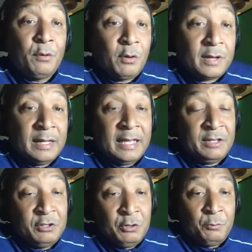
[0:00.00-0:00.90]
look at and
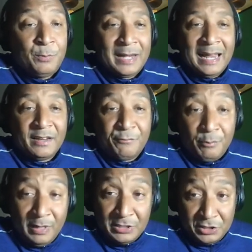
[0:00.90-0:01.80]
you put out
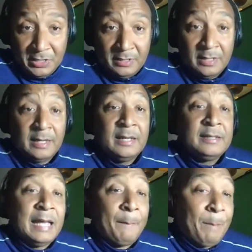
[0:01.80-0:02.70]
information
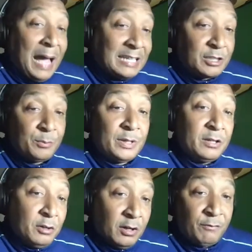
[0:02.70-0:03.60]
that possibly
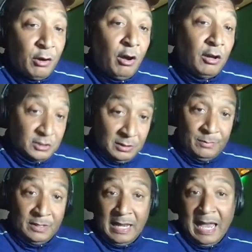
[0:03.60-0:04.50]
could have caused some of
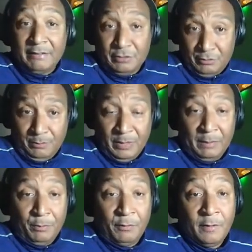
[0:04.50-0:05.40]
the lives of some
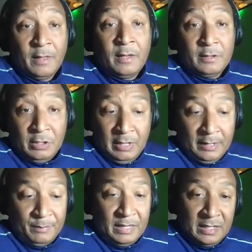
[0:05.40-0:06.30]
people. You know what I
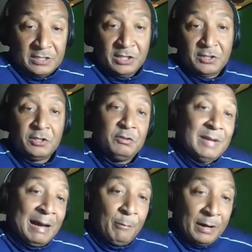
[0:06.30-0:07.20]
mean? Listening to you
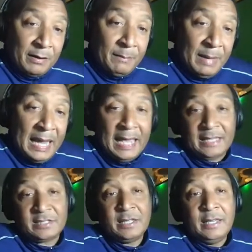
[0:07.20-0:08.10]
not wearing a
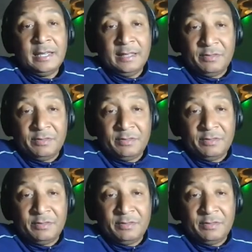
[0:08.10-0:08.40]
mask and